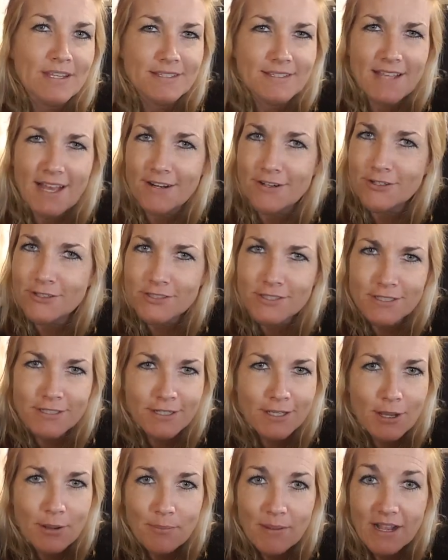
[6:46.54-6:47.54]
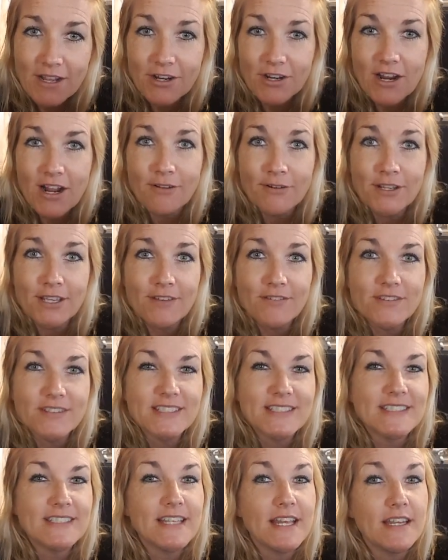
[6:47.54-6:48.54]
Saturn's going to come back around and give
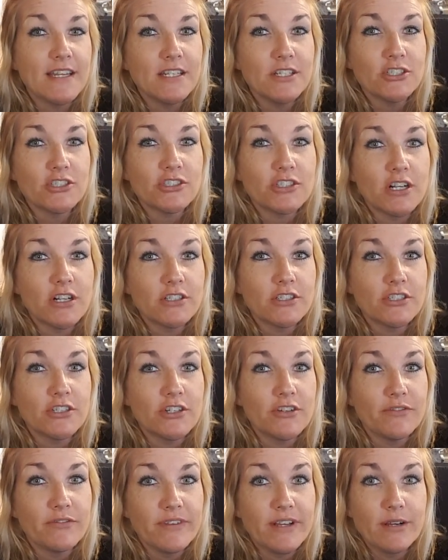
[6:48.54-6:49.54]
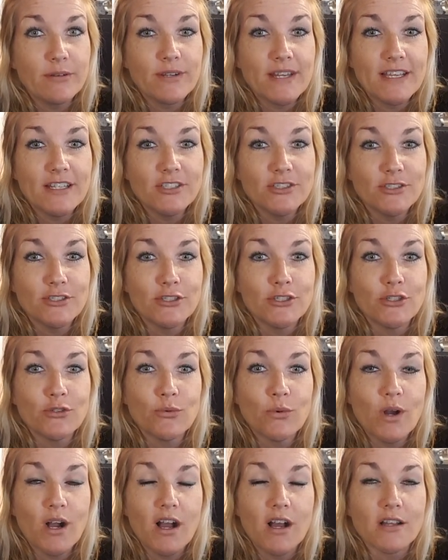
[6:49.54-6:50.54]
us steady structure and foundation.
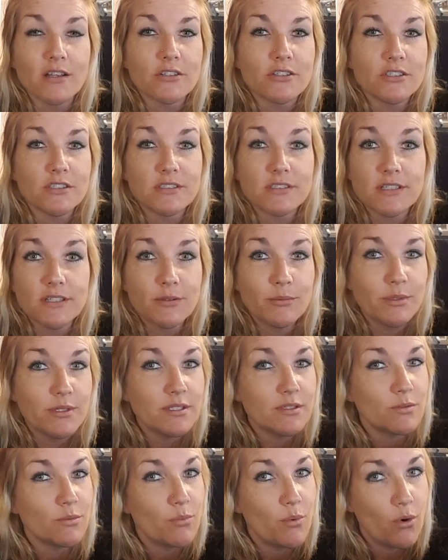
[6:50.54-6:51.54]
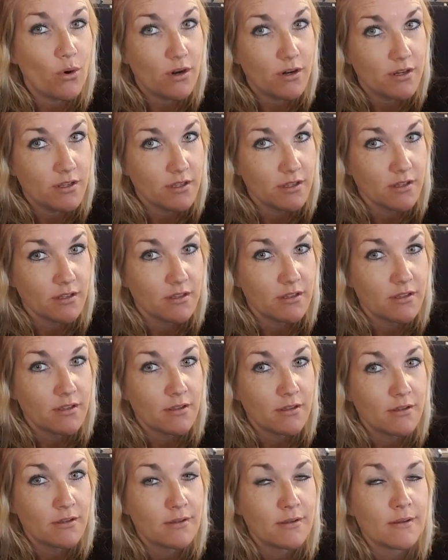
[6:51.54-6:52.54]
You watch. It's going to be supported.
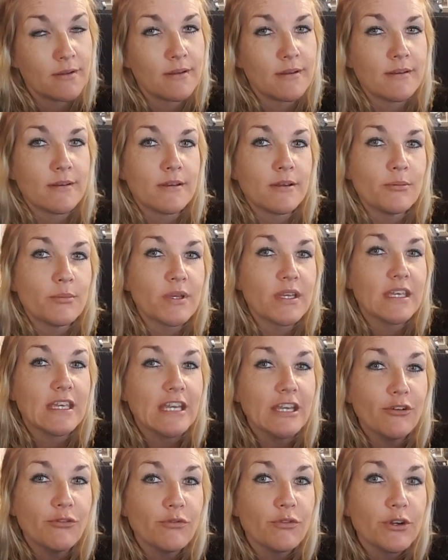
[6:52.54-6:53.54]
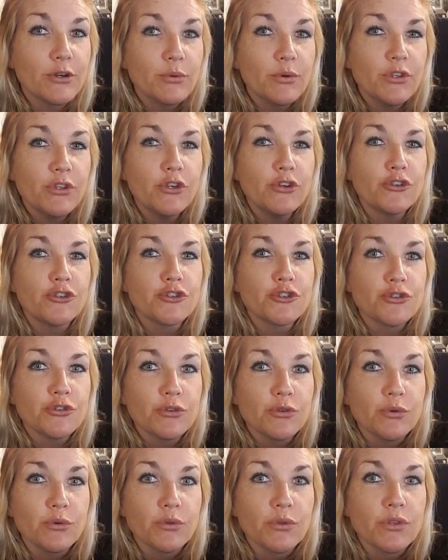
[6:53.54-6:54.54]
But get real with your
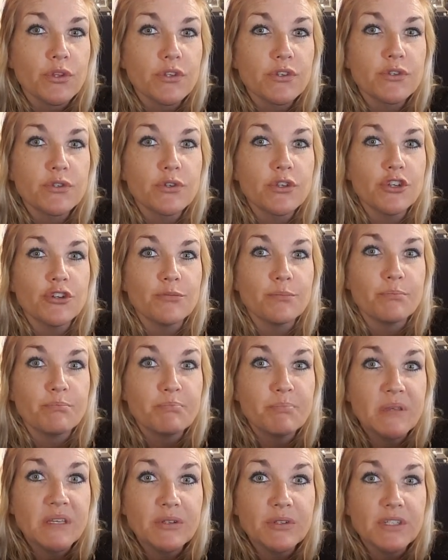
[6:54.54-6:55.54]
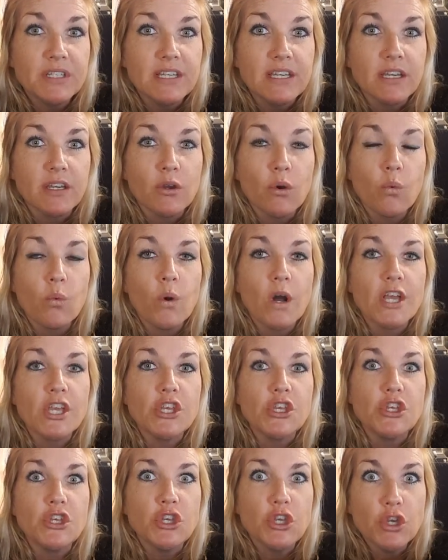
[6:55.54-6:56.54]
truth so you're building what
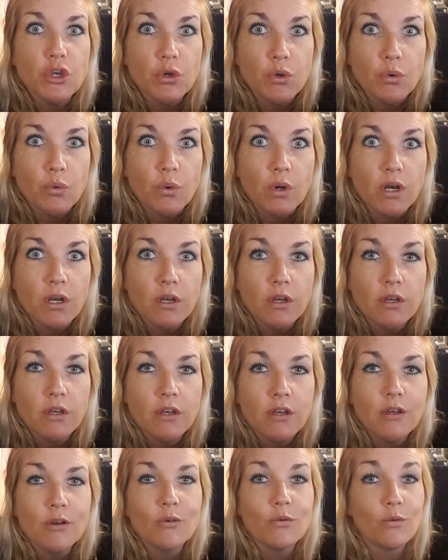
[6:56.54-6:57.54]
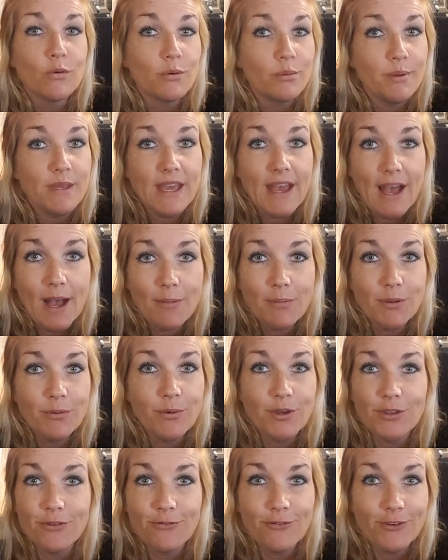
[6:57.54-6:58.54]
you will be happy
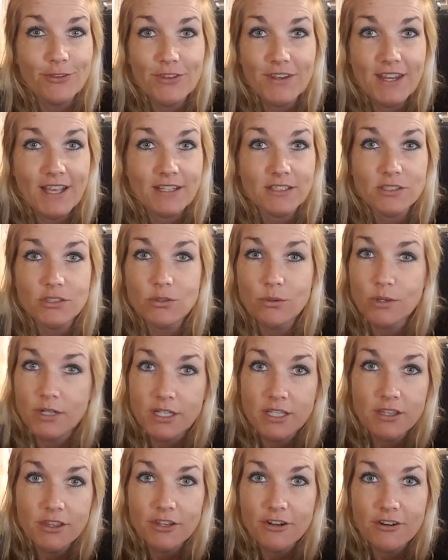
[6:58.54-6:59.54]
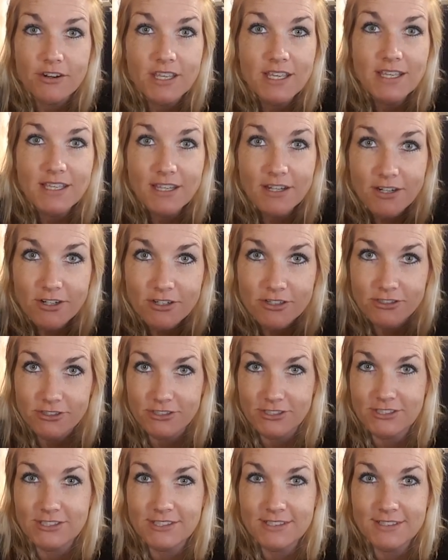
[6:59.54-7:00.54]
with for the next 20, 30
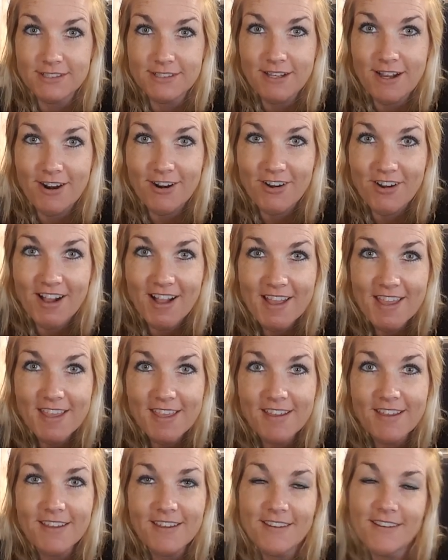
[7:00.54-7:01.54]
years. All right?